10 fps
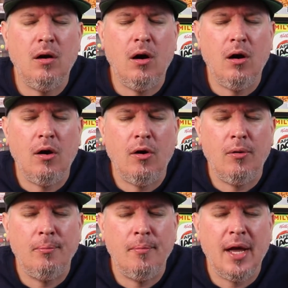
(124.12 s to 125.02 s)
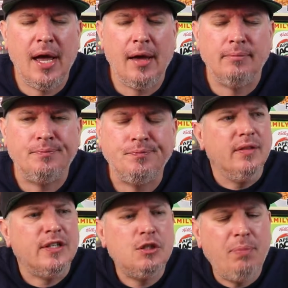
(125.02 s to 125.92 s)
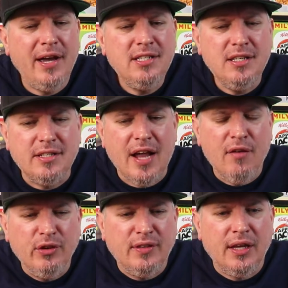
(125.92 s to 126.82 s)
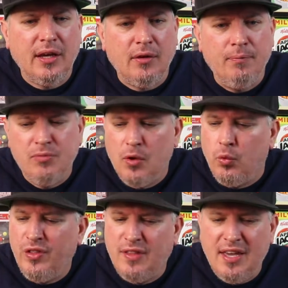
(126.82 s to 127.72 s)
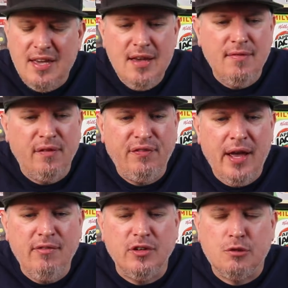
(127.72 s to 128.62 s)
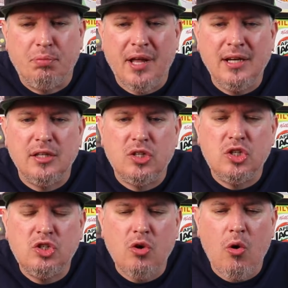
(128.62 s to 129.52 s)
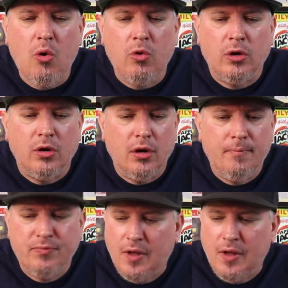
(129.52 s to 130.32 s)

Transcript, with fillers: Oh man, the spices and everything with the heat, the flavor is blended so good.